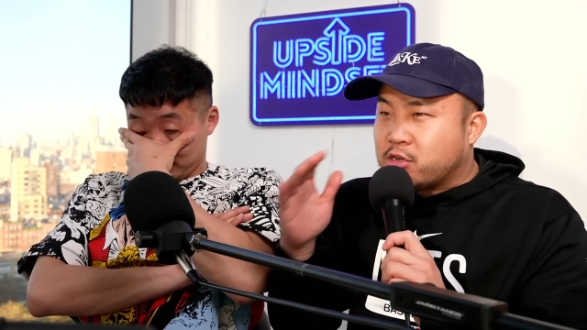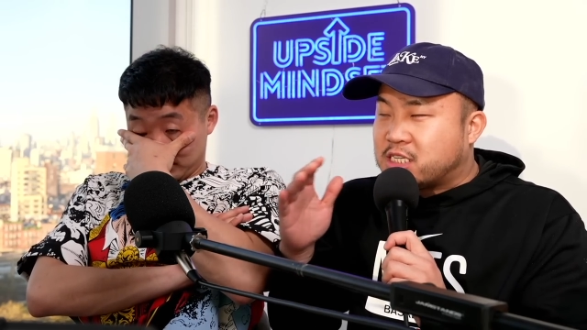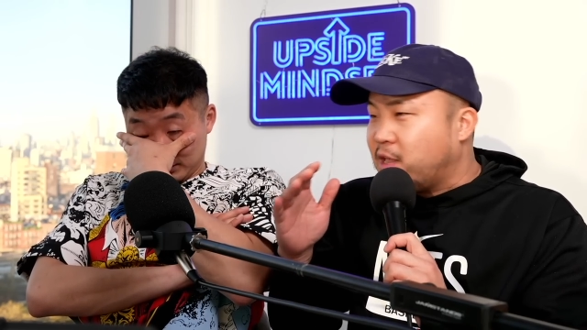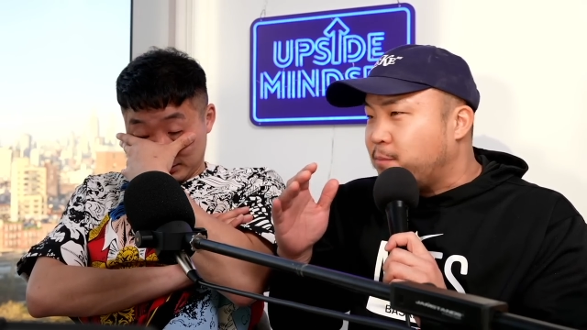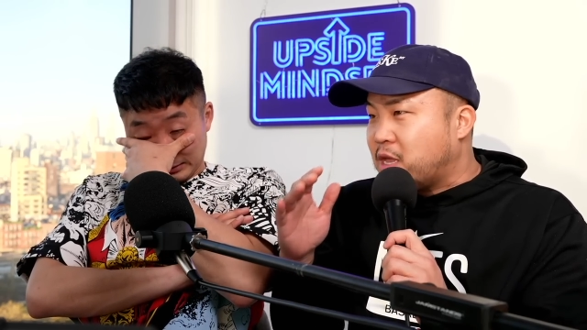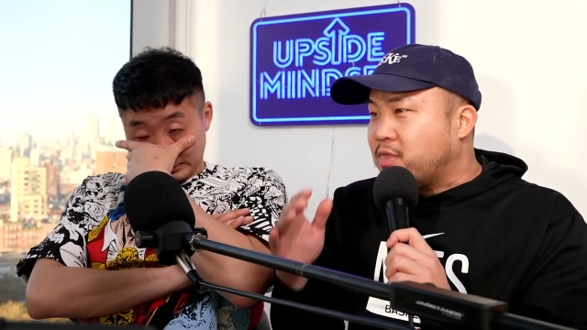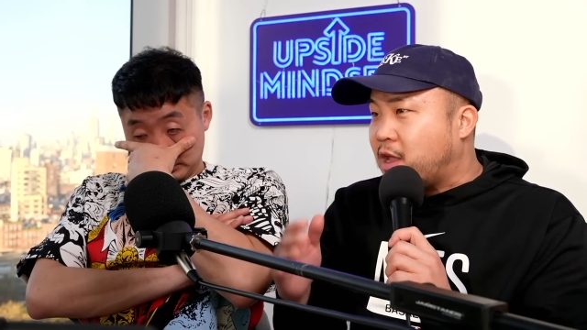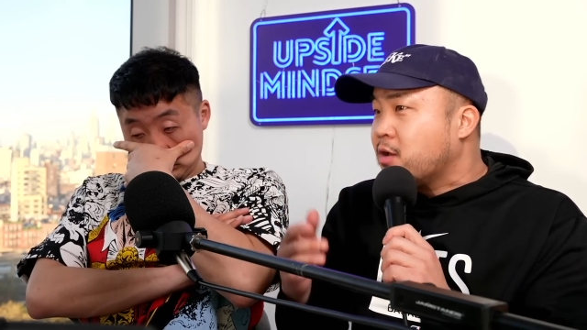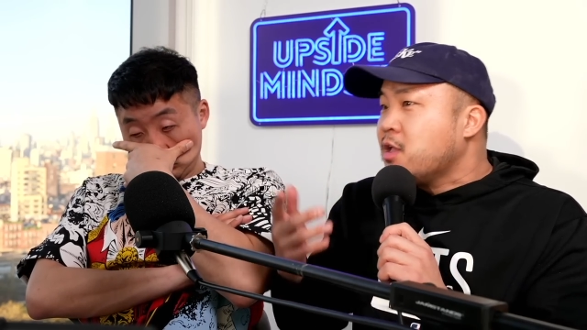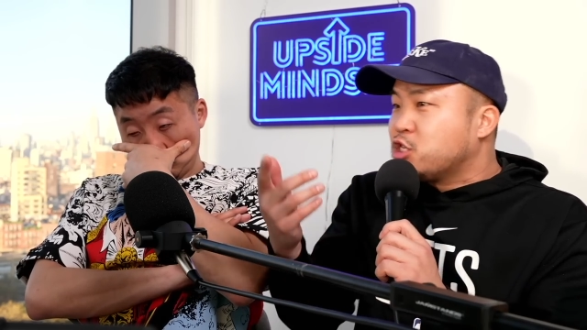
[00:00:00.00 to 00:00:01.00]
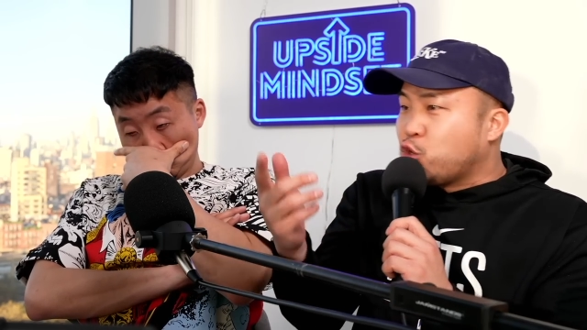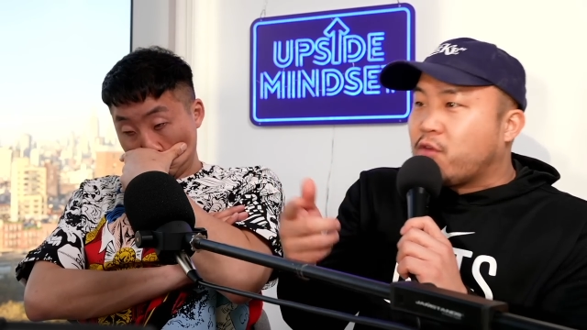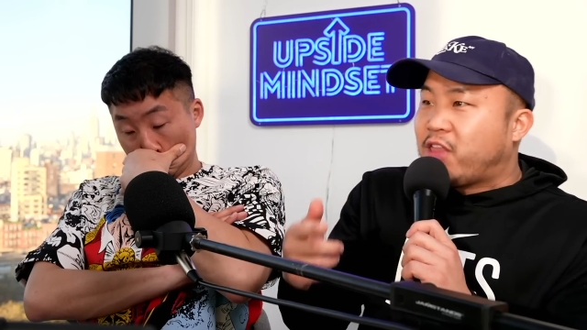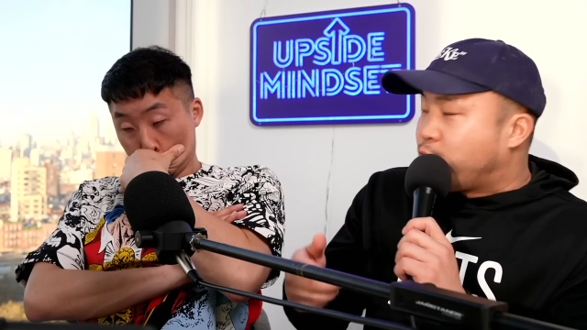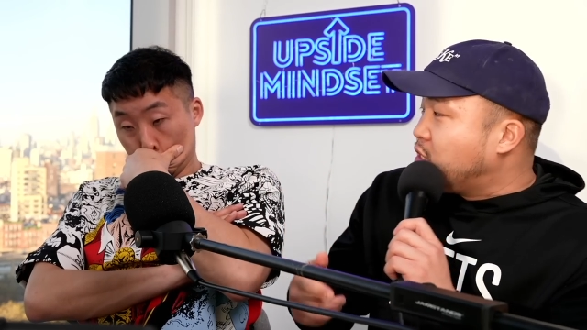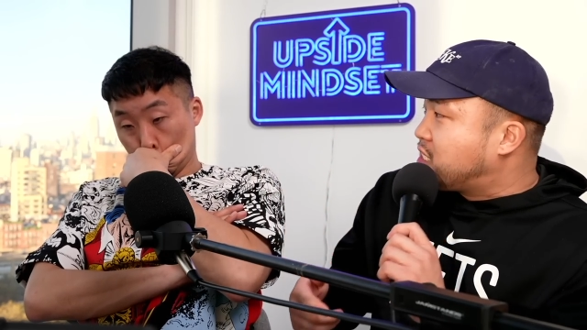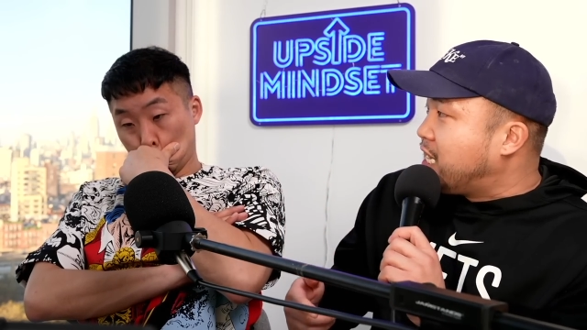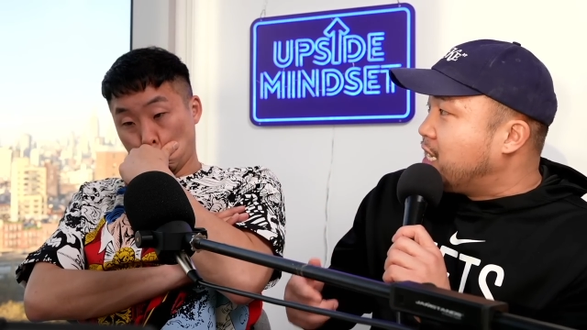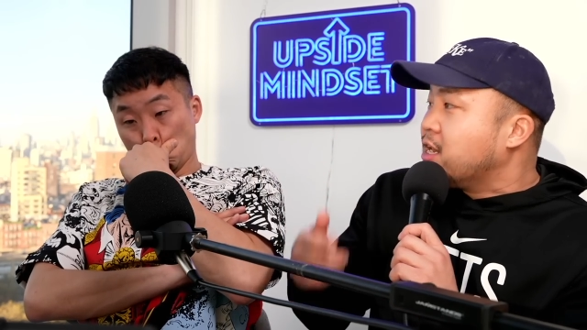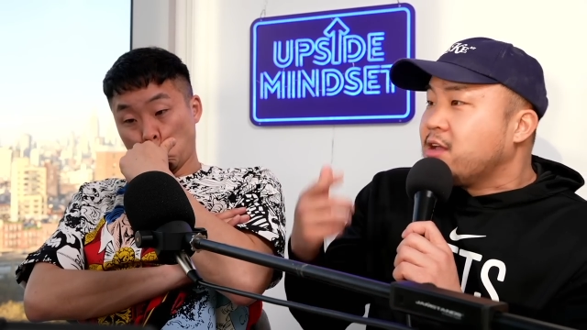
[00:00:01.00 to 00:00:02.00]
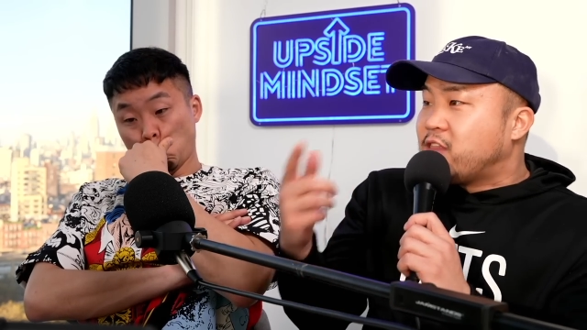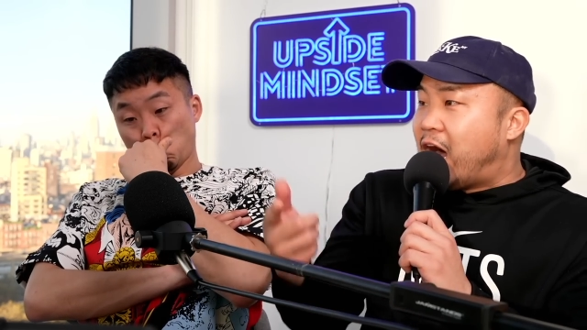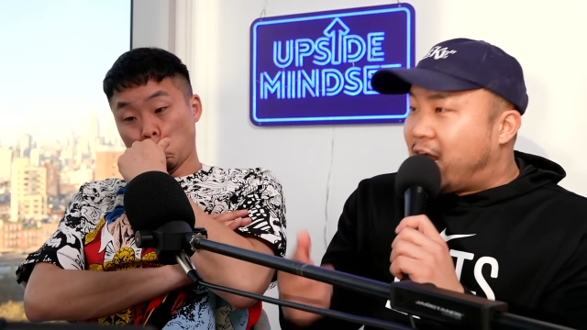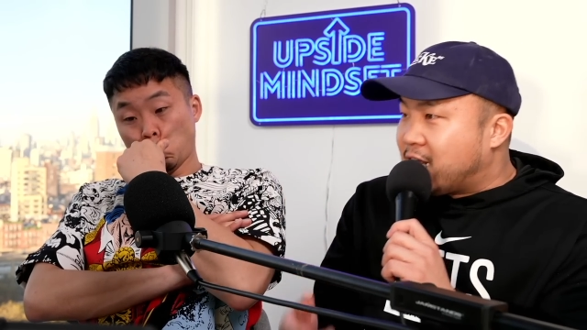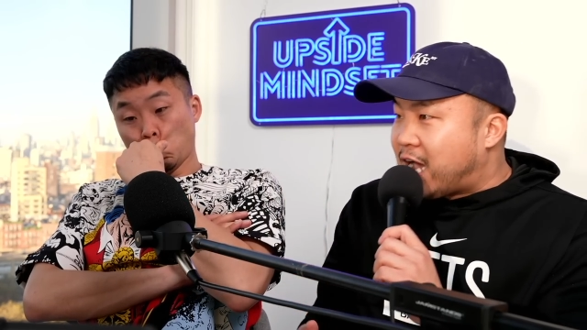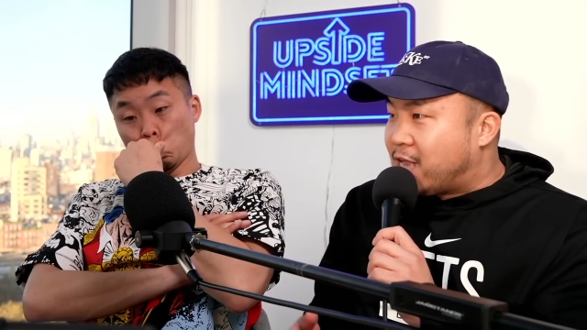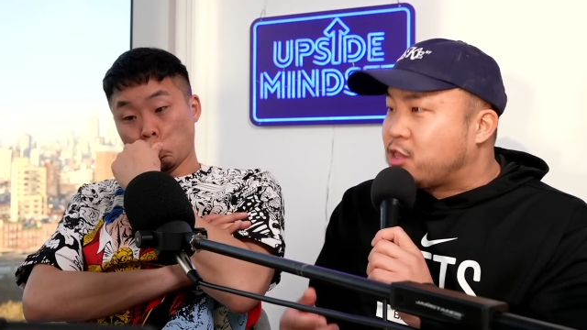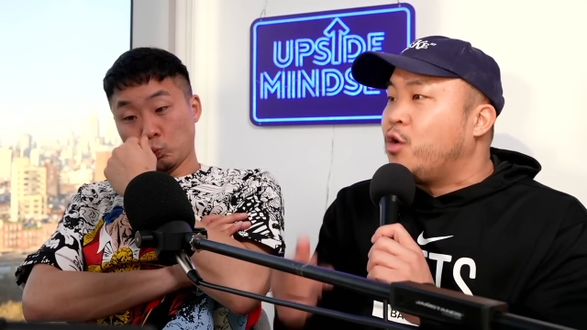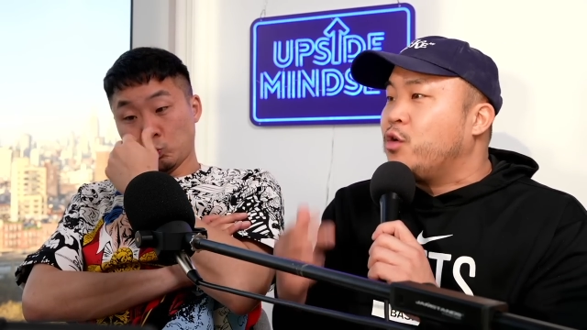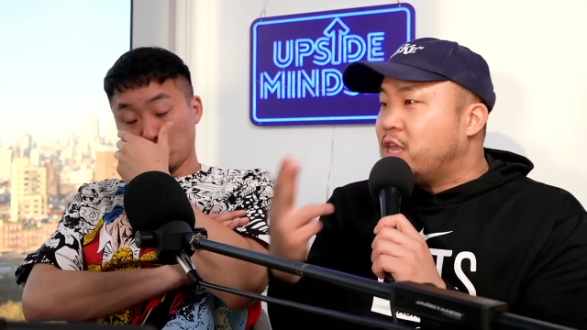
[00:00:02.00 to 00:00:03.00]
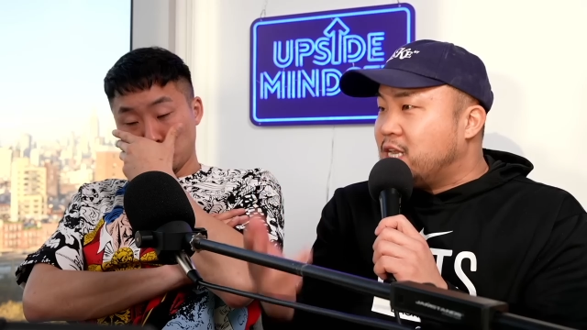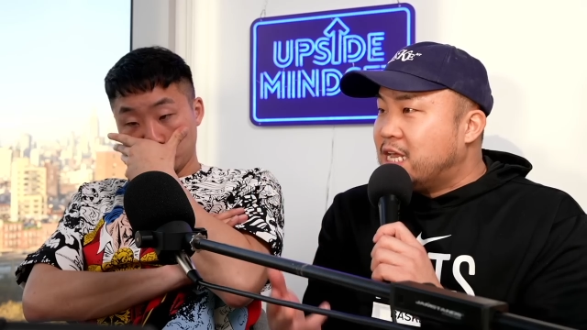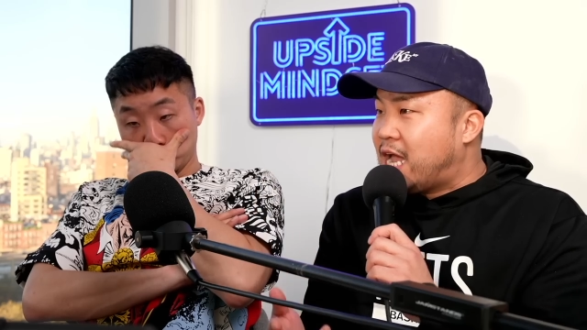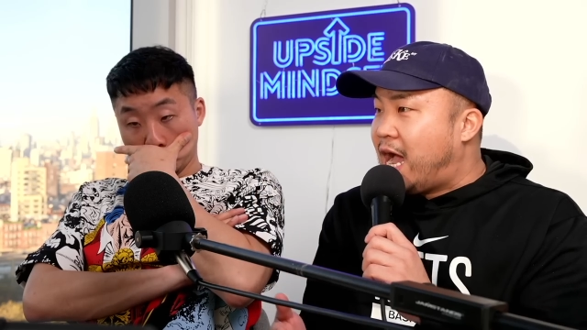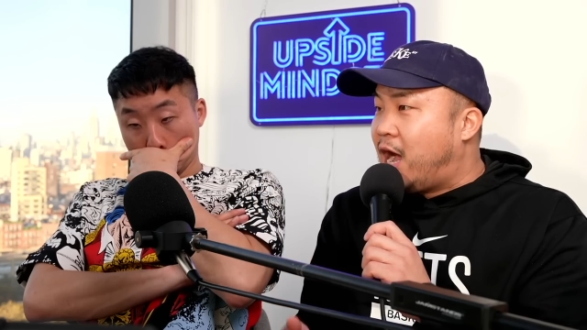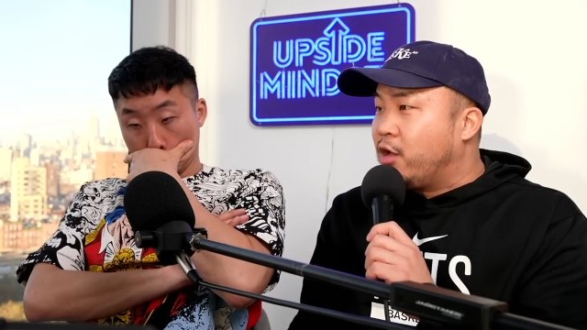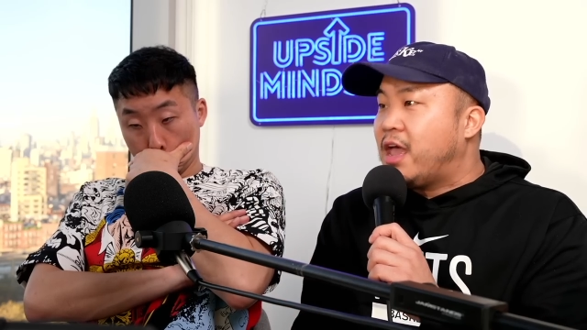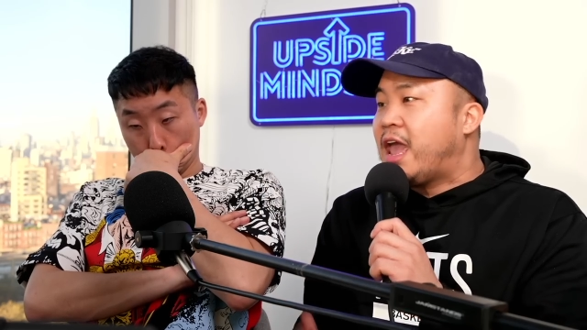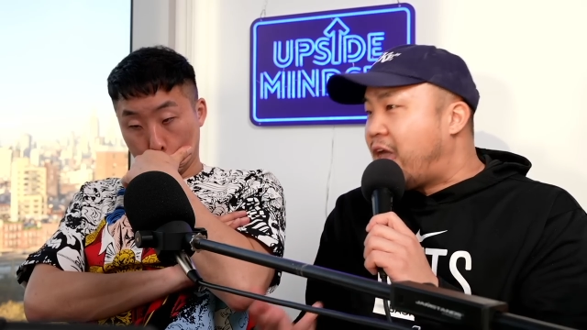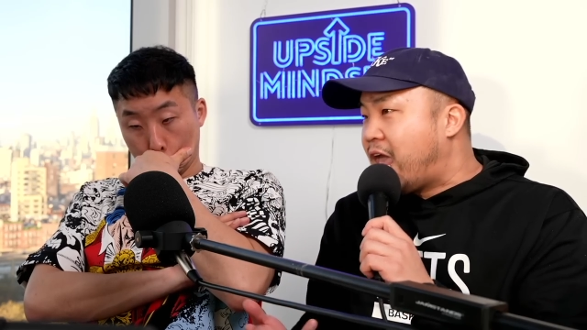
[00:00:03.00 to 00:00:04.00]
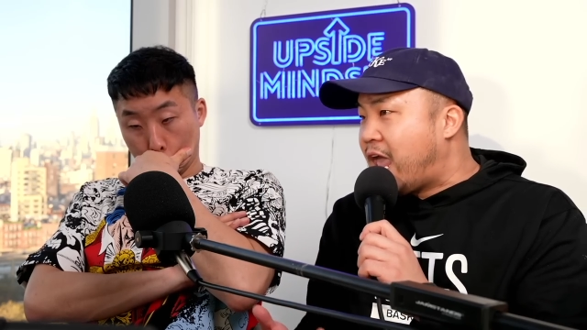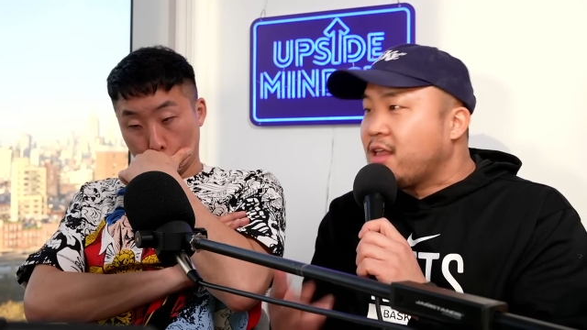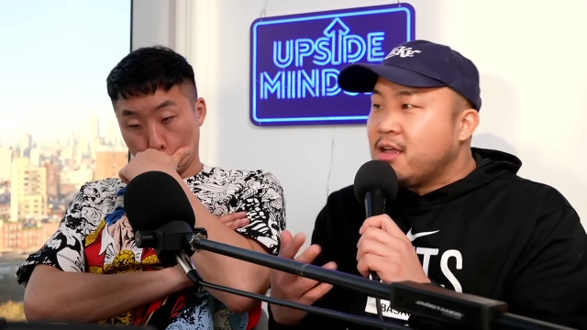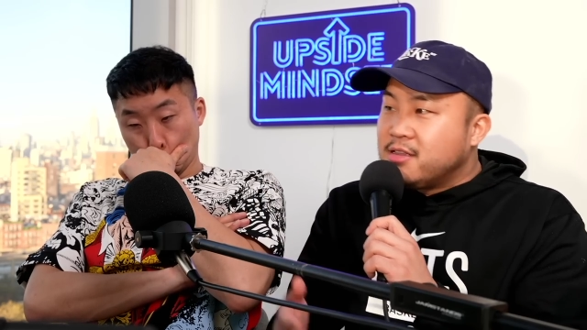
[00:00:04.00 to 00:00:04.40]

Speaker 1: are slipped in there, sort of like we seen the arigato, the ni hao, the "Hey,"